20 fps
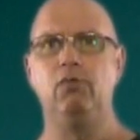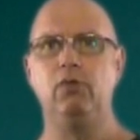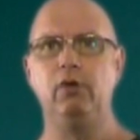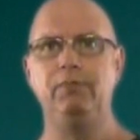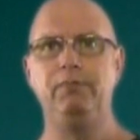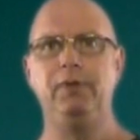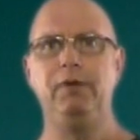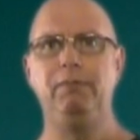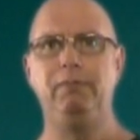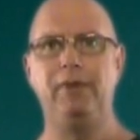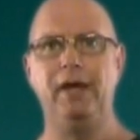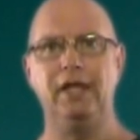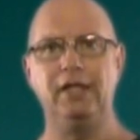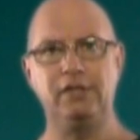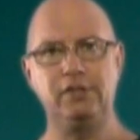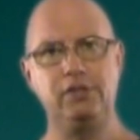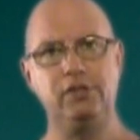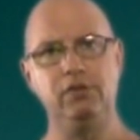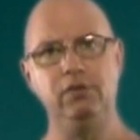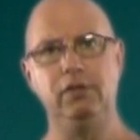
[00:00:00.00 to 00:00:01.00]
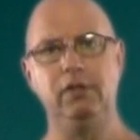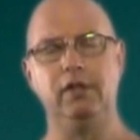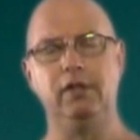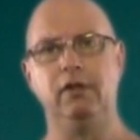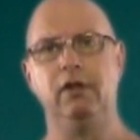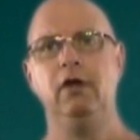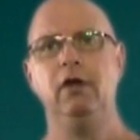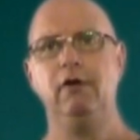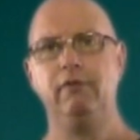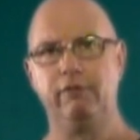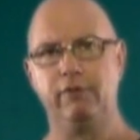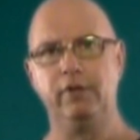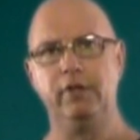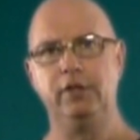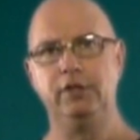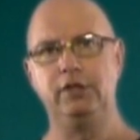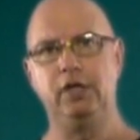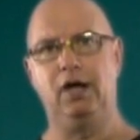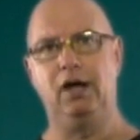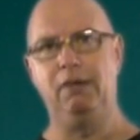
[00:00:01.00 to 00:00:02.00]
would be best suited for the
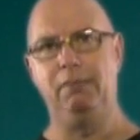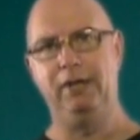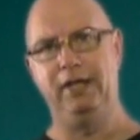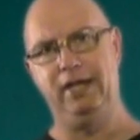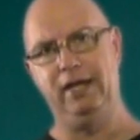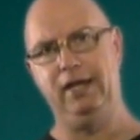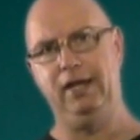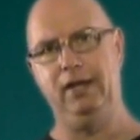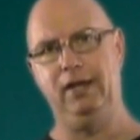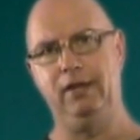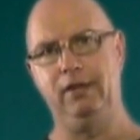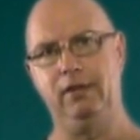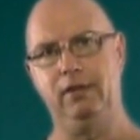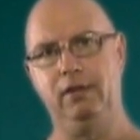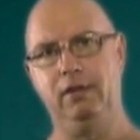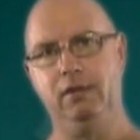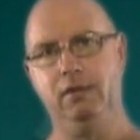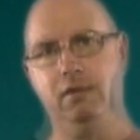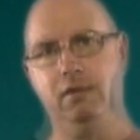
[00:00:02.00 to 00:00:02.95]
job at hand.